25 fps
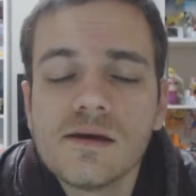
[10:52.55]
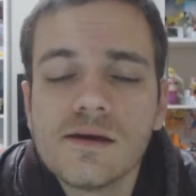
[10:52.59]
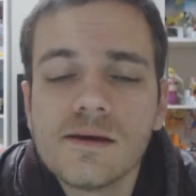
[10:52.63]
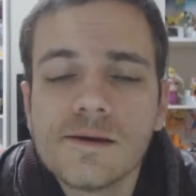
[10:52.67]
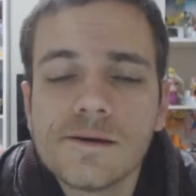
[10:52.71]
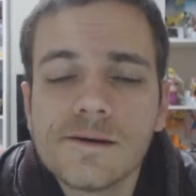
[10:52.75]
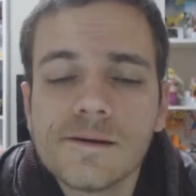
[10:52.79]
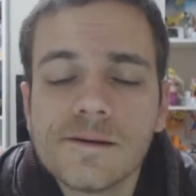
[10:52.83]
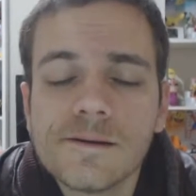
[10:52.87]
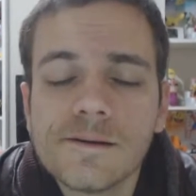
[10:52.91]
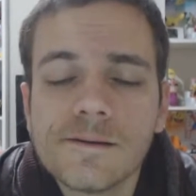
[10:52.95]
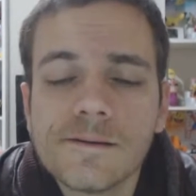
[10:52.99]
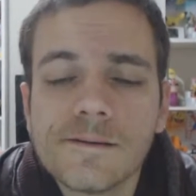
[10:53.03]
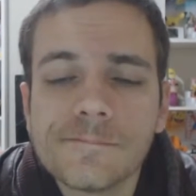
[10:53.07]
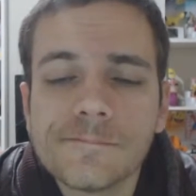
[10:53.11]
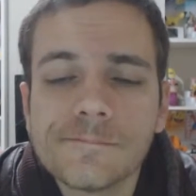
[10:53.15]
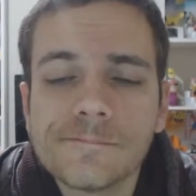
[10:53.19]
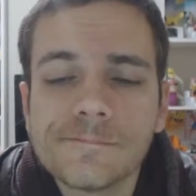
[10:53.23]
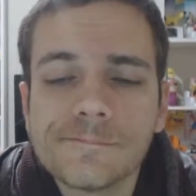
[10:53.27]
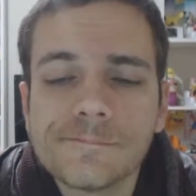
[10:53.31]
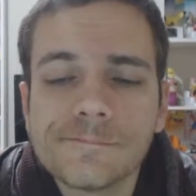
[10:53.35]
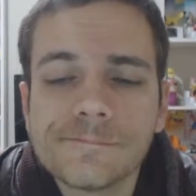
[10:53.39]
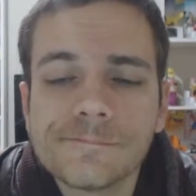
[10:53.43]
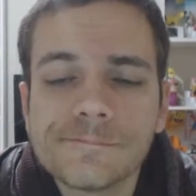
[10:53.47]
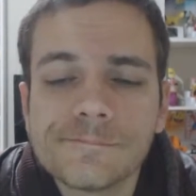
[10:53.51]

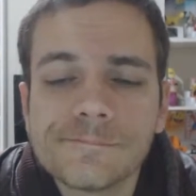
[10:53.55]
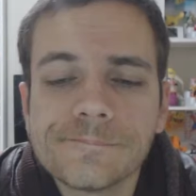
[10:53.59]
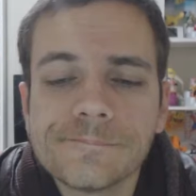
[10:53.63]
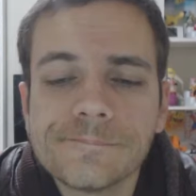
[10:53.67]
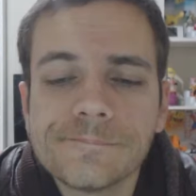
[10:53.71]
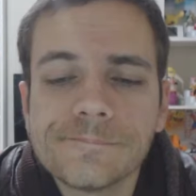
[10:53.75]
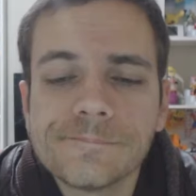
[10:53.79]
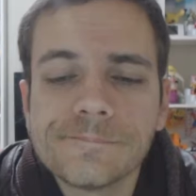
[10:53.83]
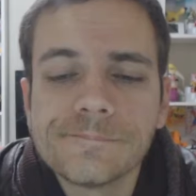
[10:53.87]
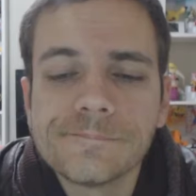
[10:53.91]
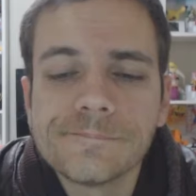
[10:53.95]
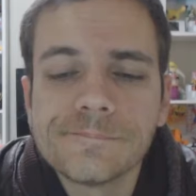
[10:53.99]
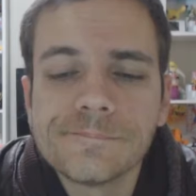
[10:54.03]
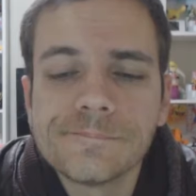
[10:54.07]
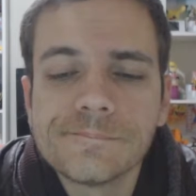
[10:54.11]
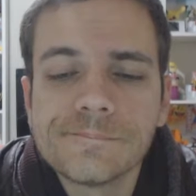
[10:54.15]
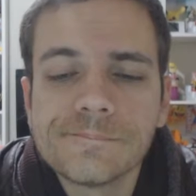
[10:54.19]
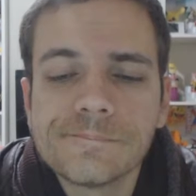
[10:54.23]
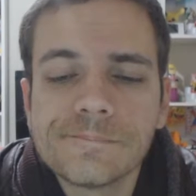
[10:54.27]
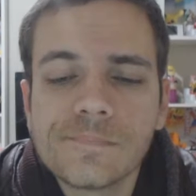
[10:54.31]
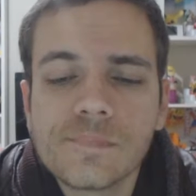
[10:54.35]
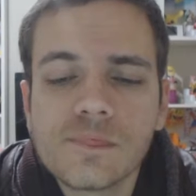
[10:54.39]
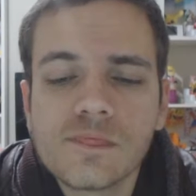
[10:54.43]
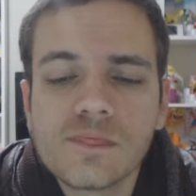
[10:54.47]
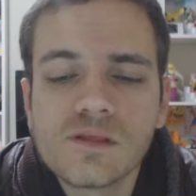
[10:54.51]
because
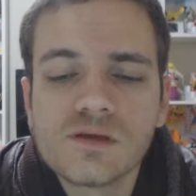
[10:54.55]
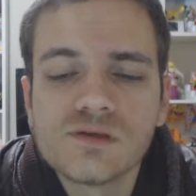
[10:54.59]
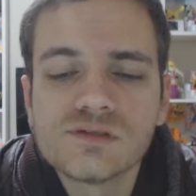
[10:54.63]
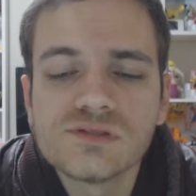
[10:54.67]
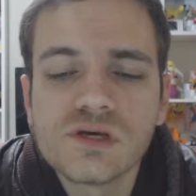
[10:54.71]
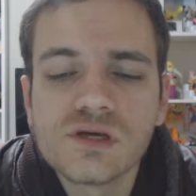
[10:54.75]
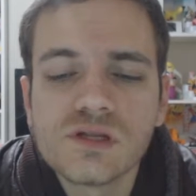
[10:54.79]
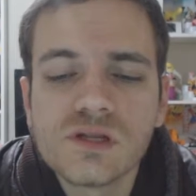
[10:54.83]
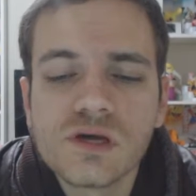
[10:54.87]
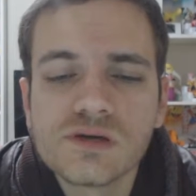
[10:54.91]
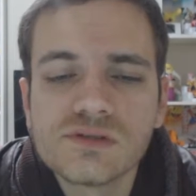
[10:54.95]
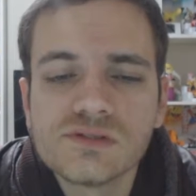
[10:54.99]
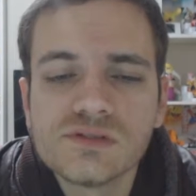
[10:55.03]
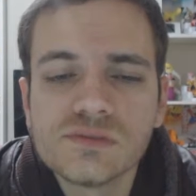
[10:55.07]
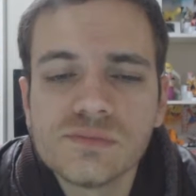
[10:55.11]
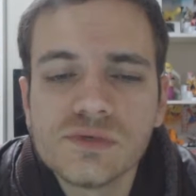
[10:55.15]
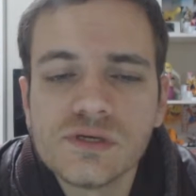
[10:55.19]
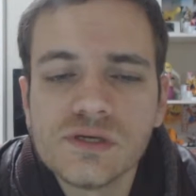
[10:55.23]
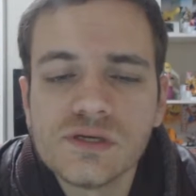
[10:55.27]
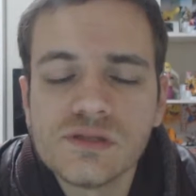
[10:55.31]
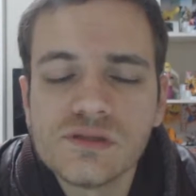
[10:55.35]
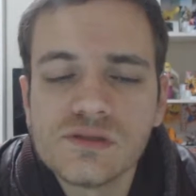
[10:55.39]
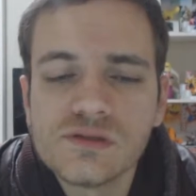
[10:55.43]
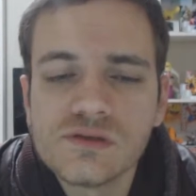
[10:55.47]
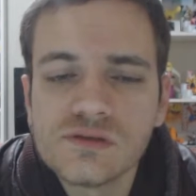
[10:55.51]
I like to
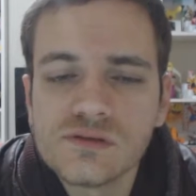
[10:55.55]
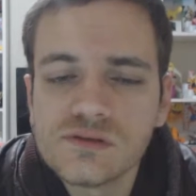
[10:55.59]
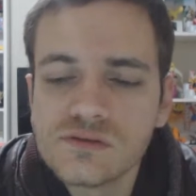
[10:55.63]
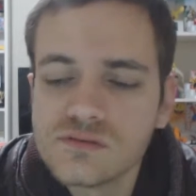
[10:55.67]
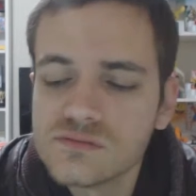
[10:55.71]
be